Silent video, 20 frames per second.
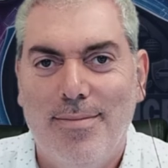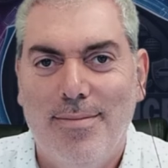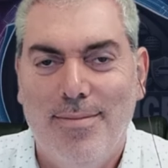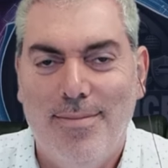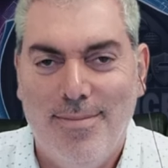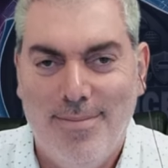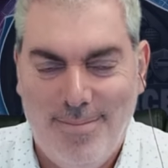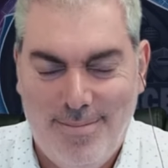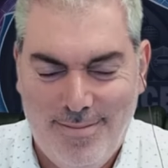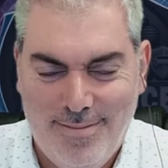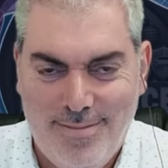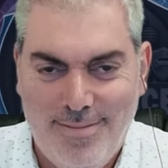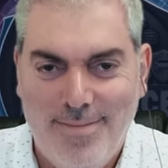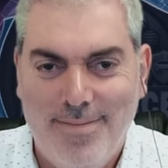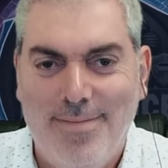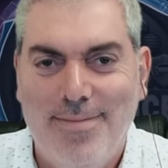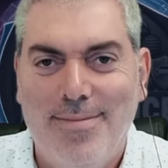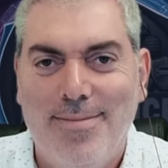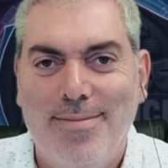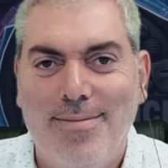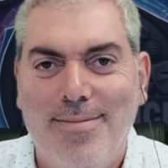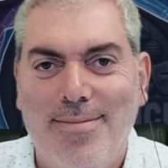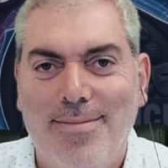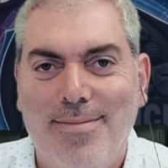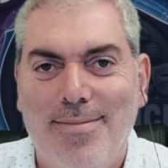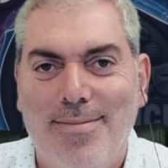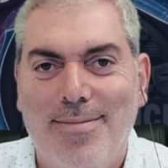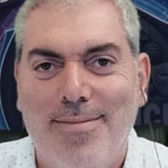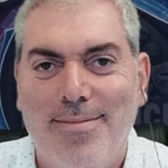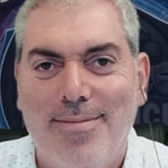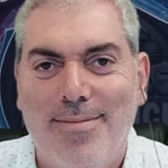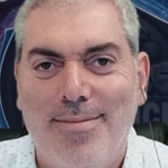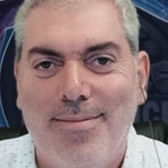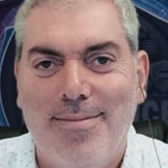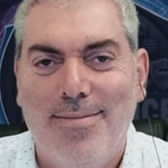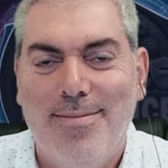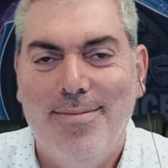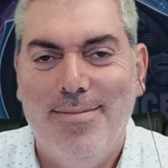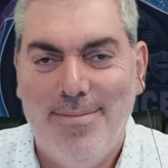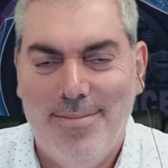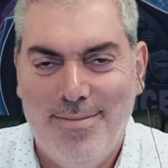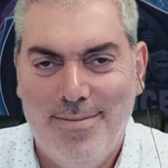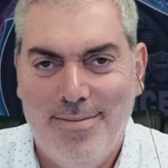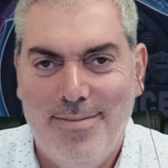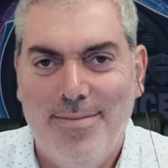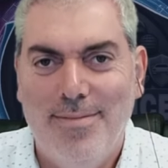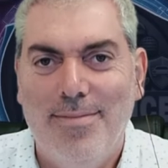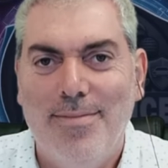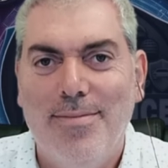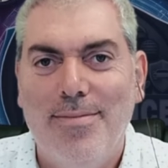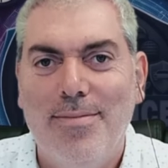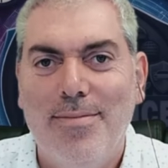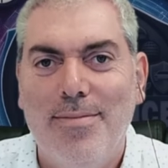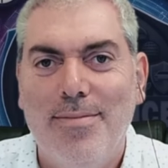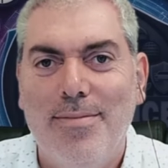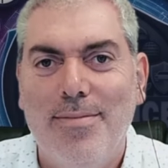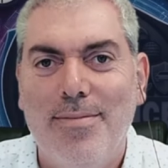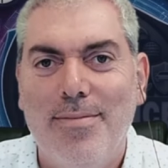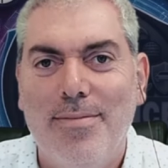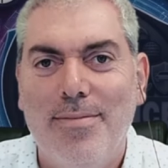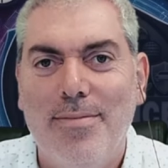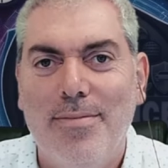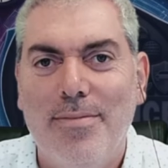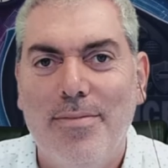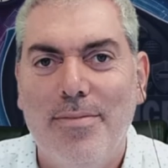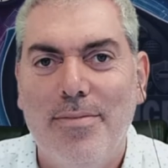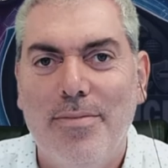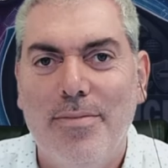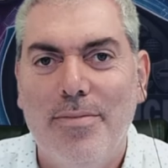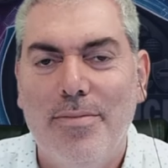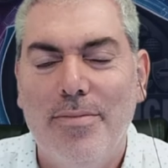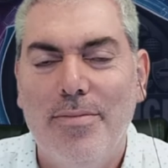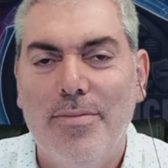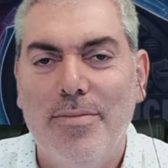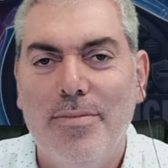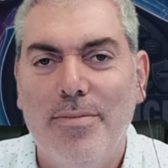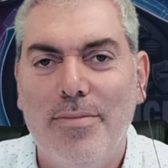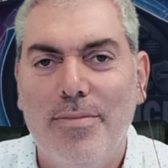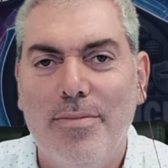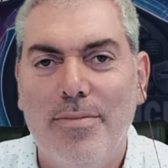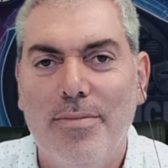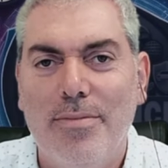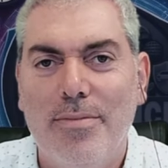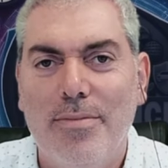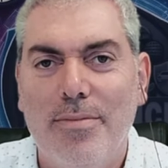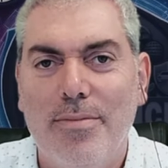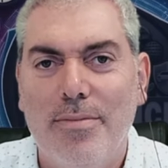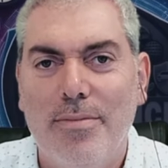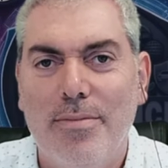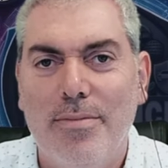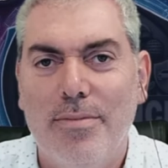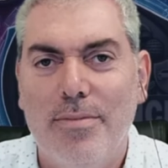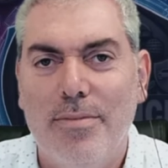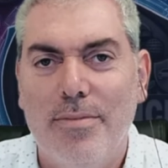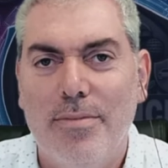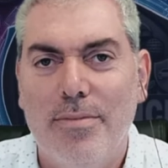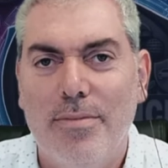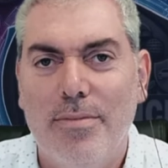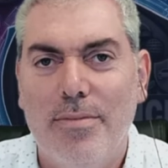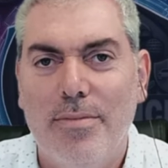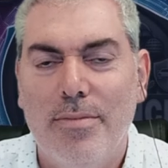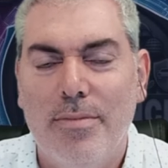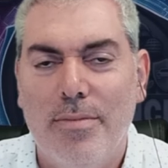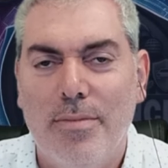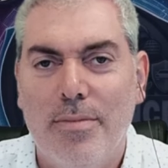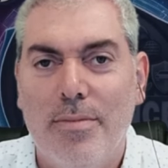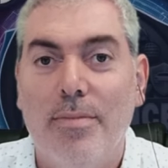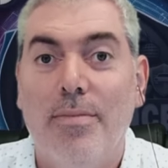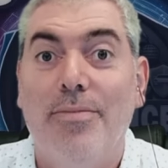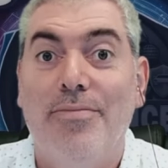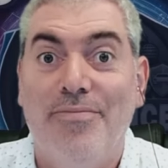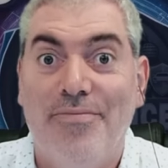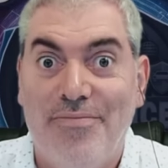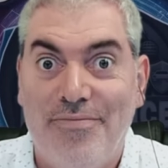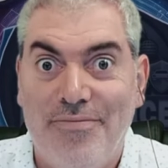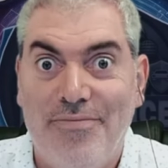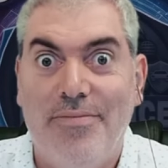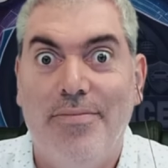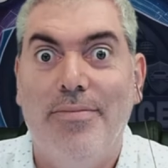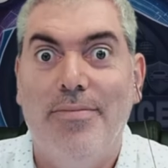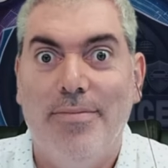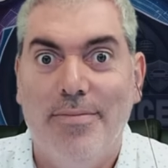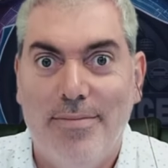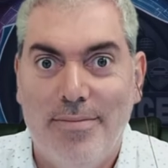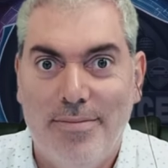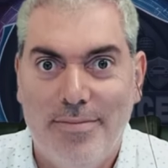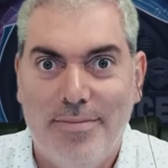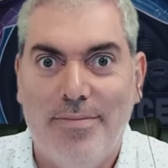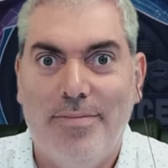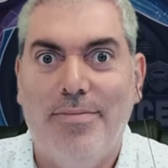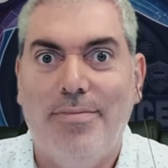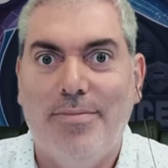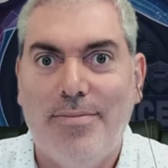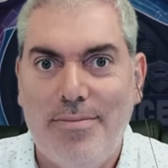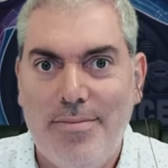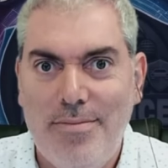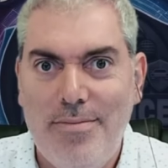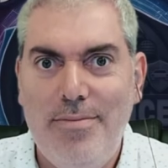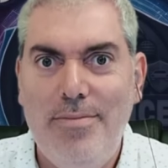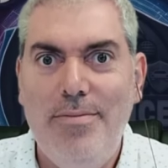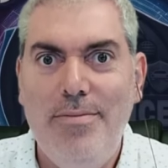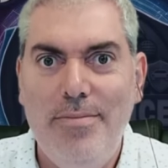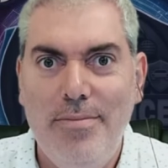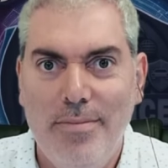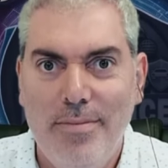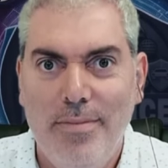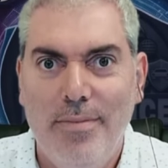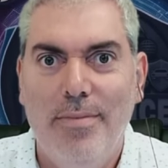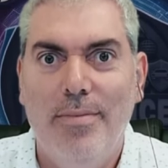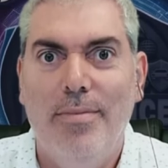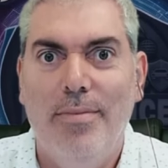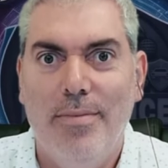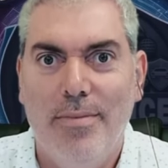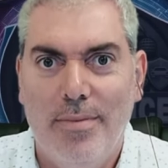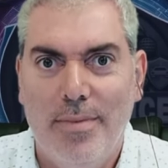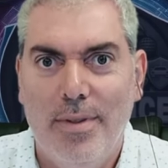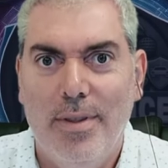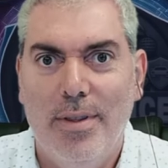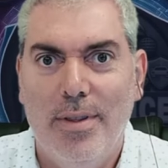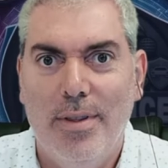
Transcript: This person isn't speaking.